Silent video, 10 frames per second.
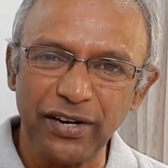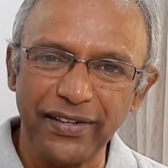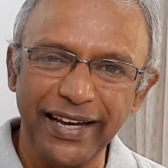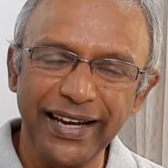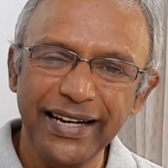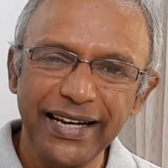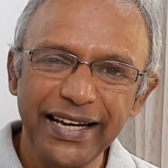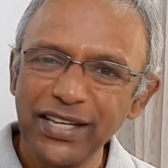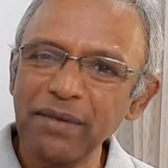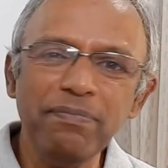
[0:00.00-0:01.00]
over there.
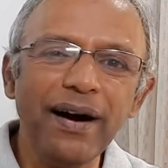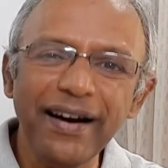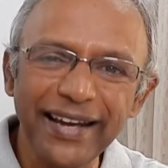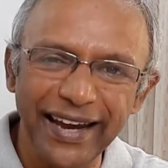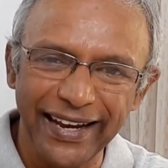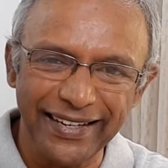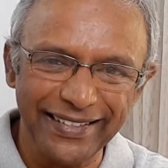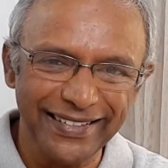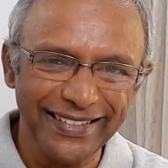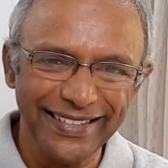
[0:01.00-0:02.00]
You
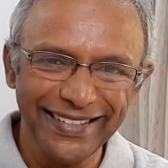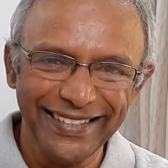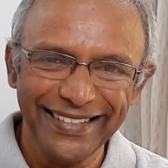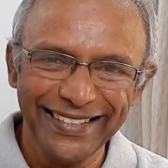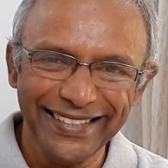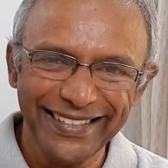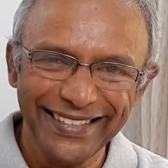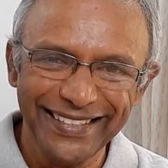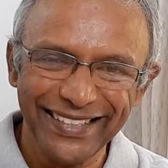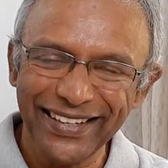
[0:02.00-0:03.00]
bargain,
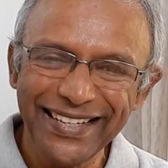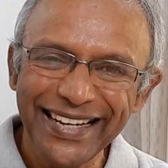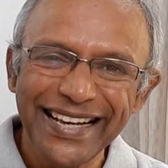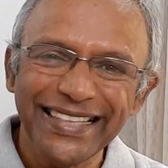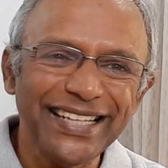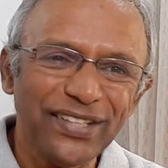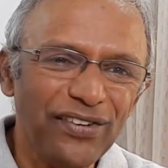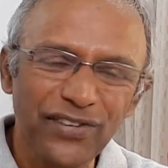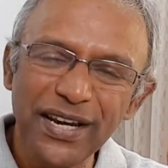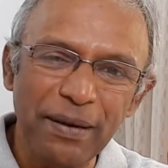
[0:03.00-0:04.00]
right? That's
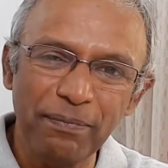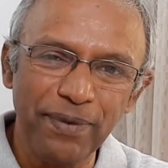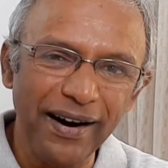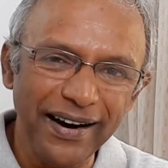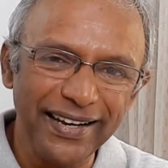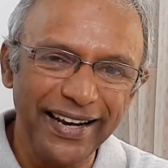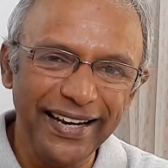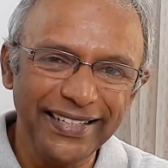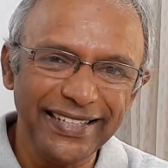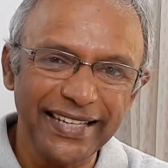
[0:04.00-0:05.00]
not really a
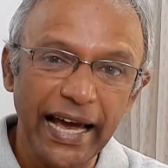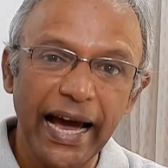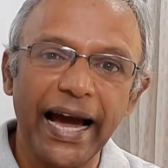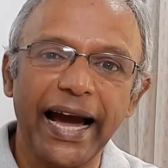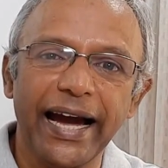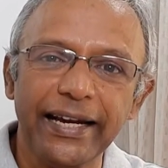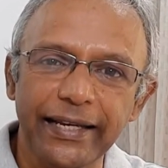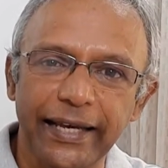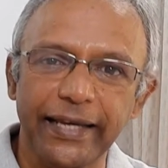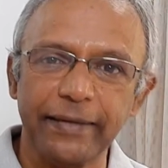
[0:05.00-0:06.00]
bargain, that's
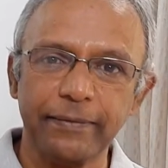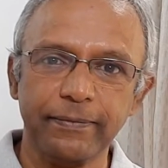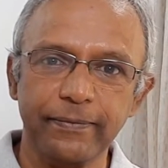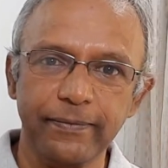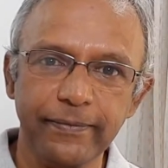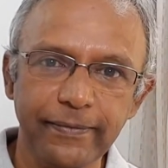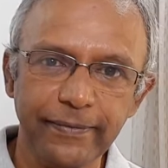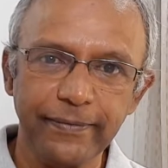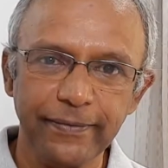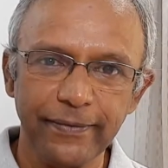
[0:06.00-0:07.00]
haggling.
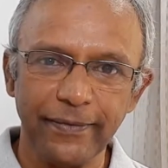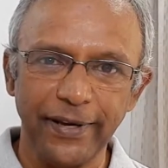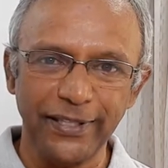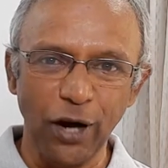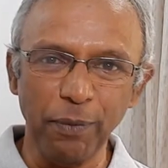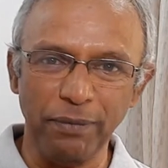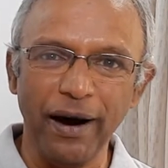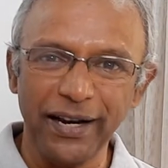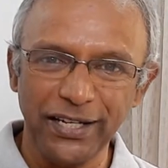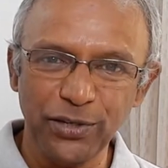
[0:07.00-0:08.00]
In the open
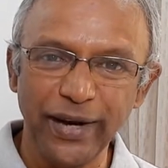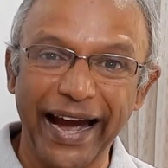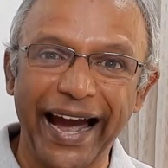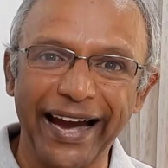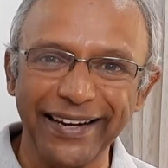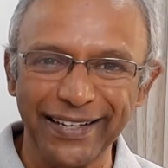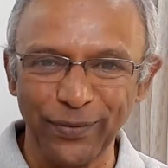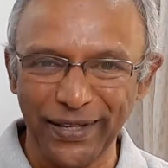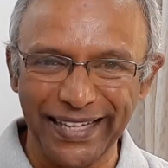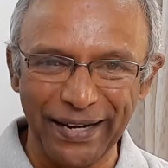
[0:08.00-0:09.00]
market, you haggle
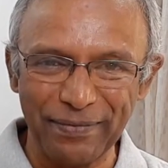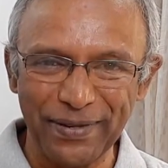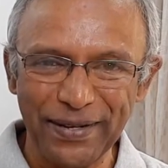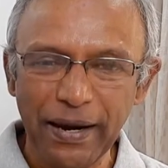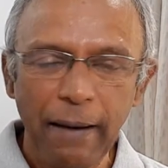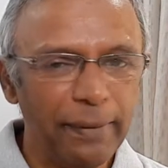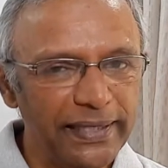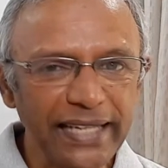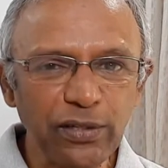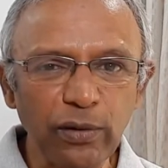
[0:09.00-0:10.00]
with them. But
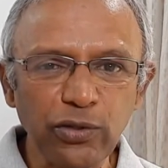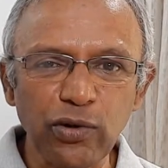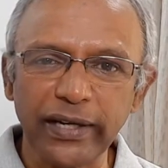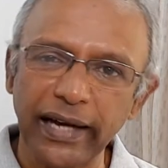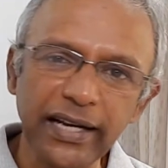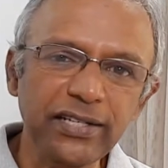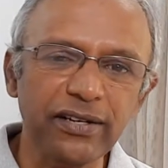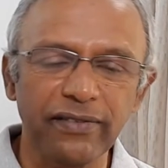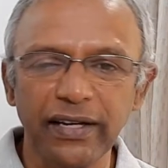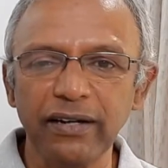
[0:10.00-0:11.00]
that's also a kind
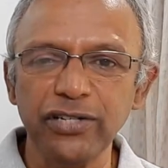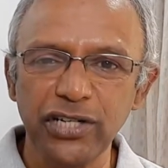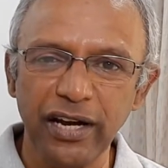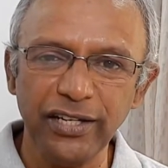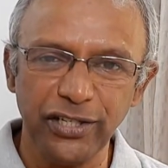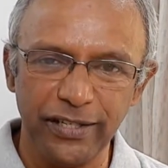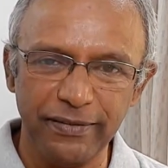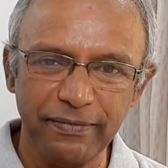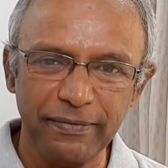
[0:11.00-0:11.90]
of negotiation.